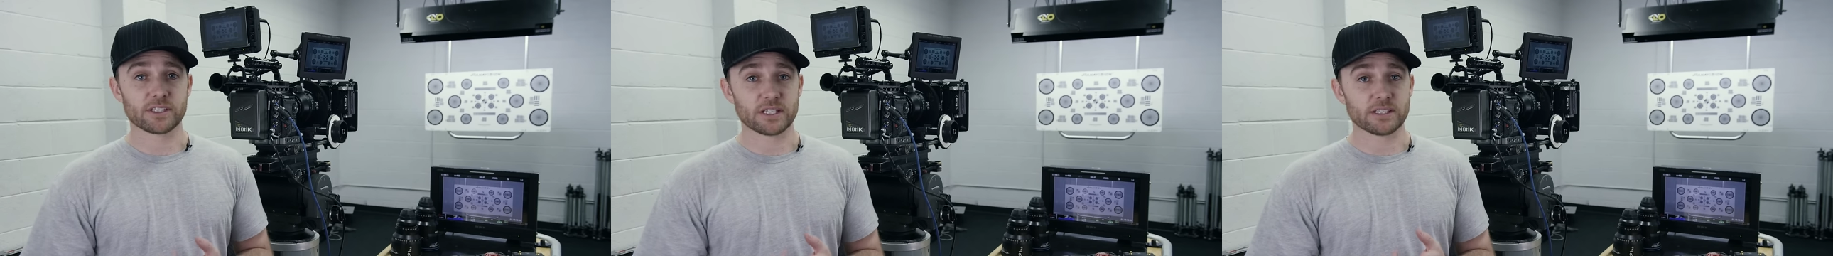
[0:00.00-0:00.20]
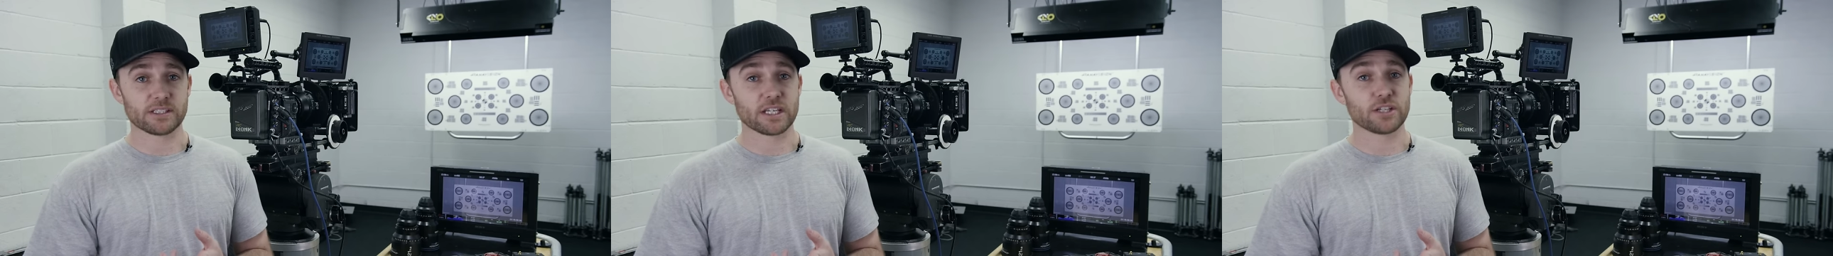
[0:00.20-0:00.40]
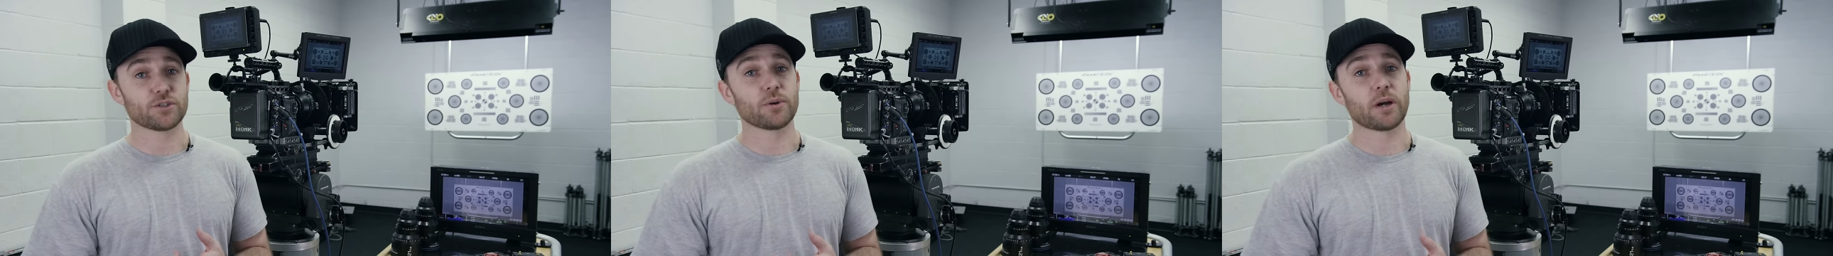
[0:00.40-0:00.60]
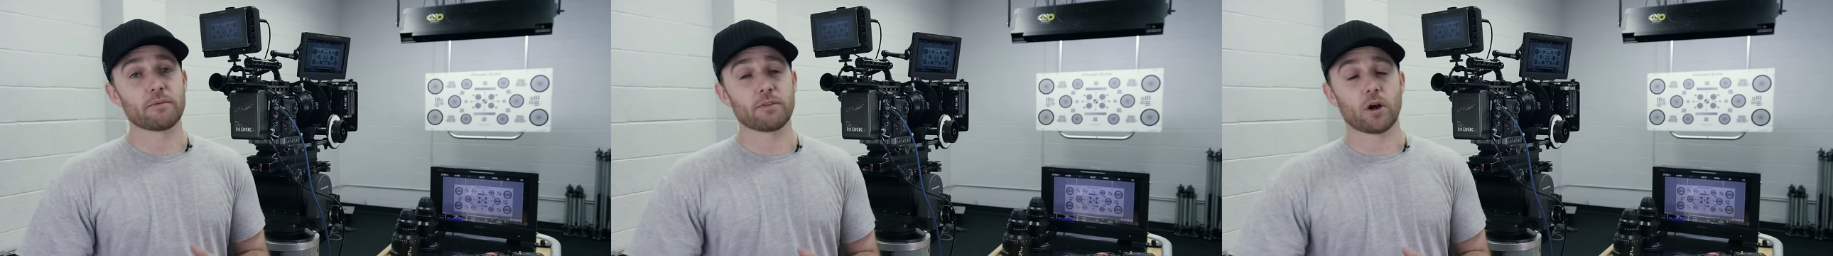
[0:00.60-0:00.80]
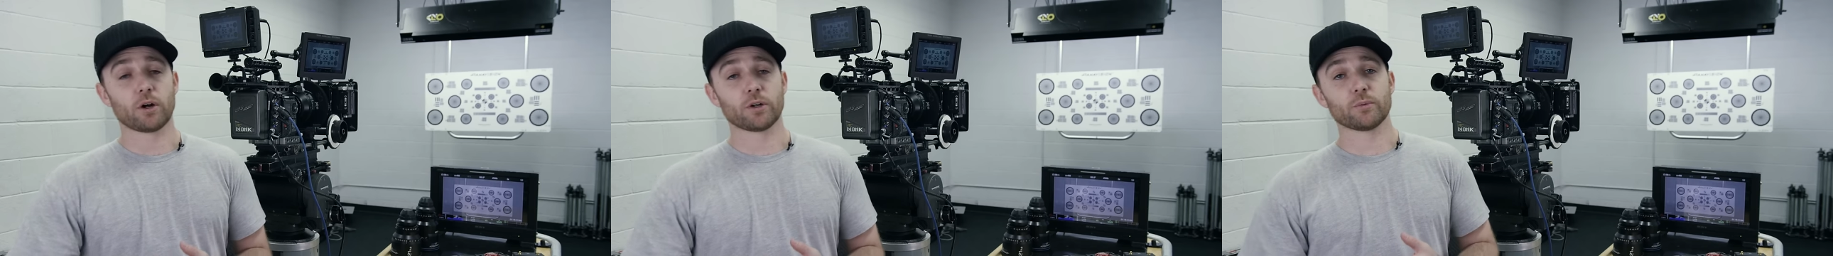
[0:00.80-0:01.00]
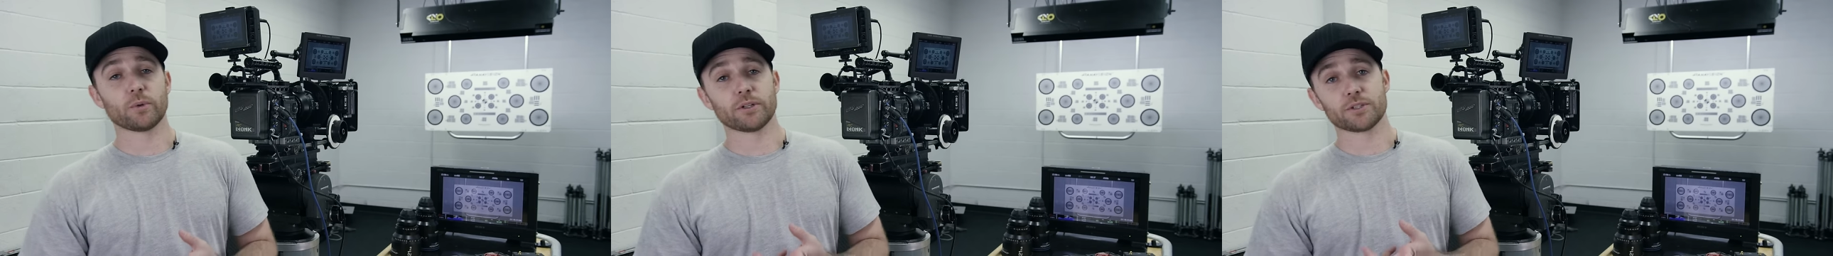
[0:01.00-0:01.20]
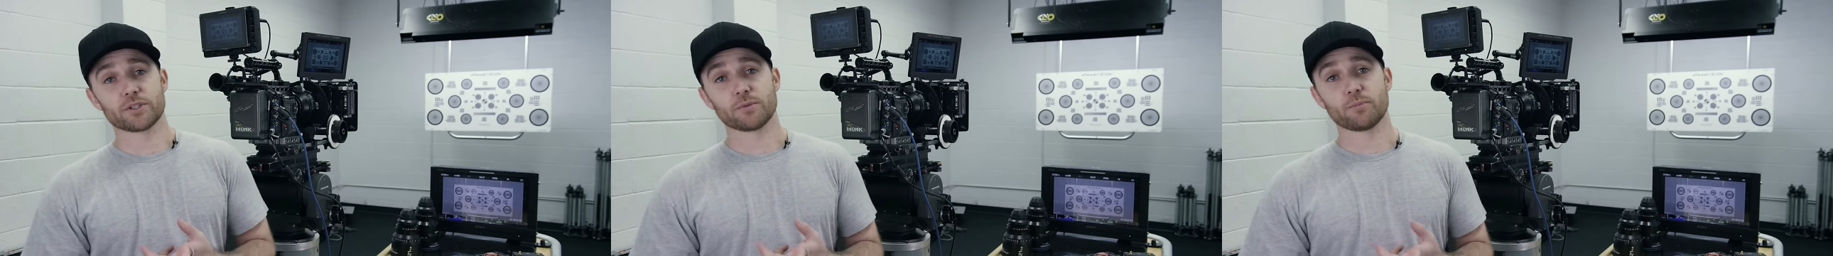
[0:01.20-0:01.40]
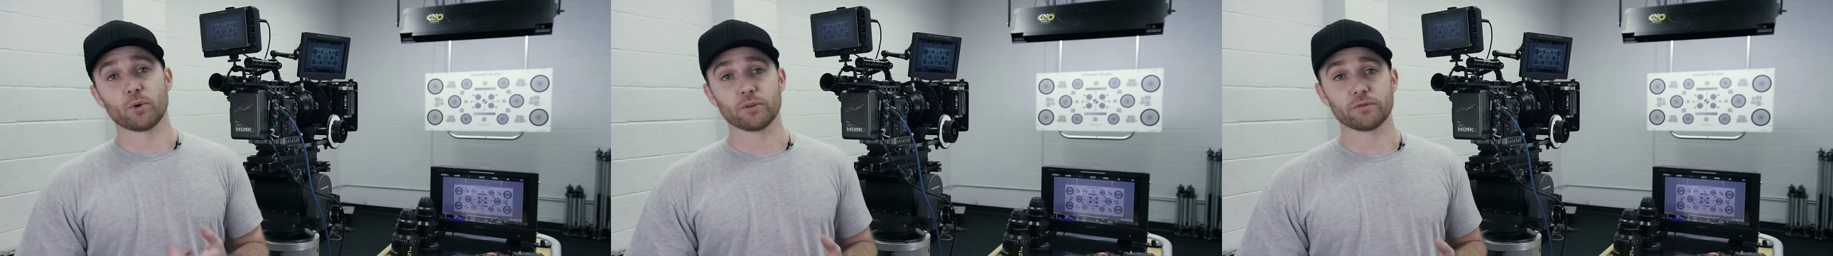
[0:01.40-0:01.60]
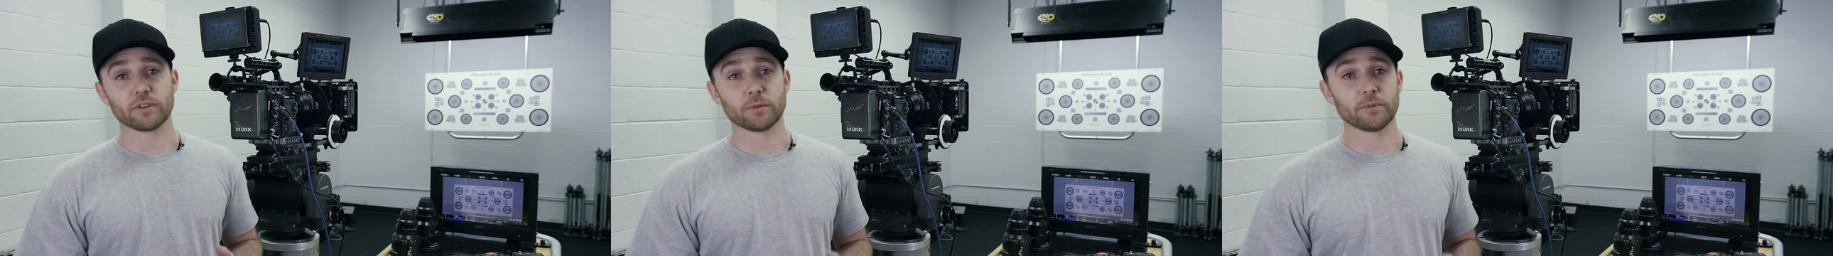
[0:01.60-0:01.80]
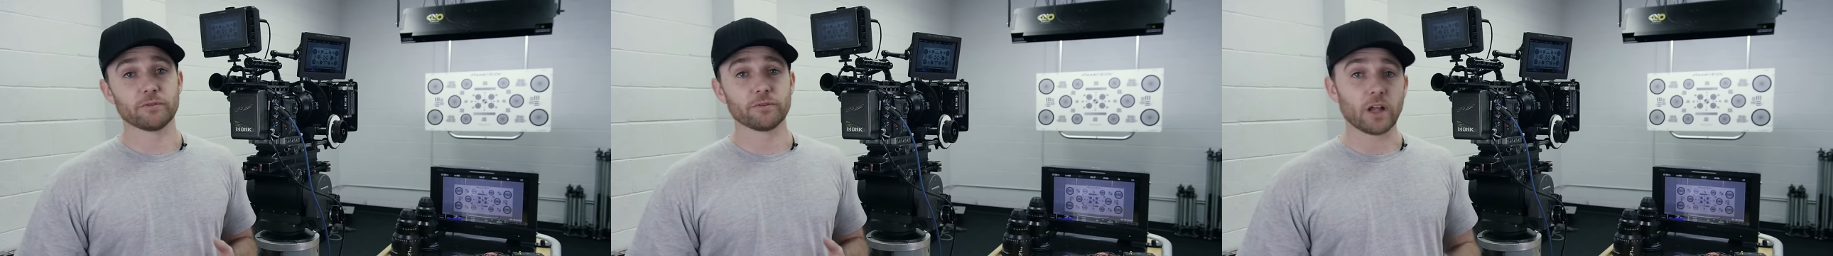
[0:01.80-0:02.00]
is they do have the hardware to support
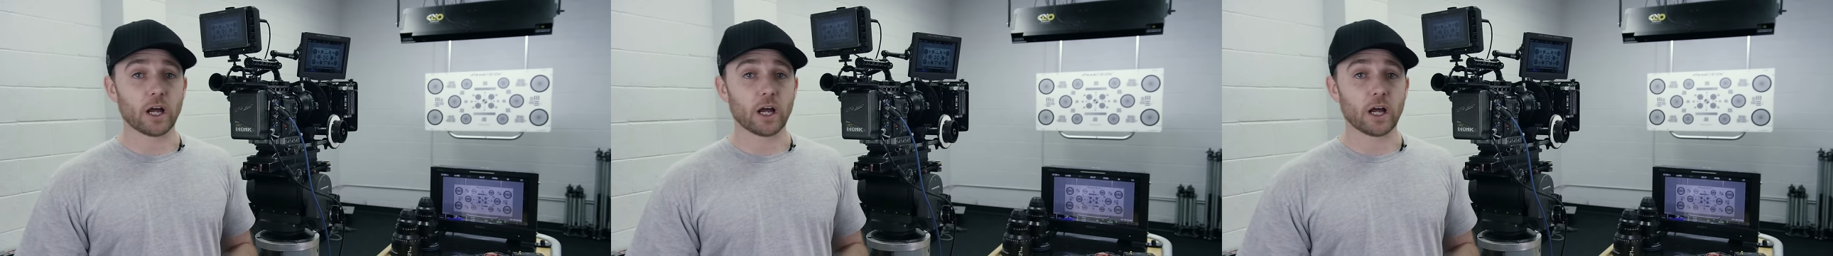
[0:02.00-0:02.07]
flip and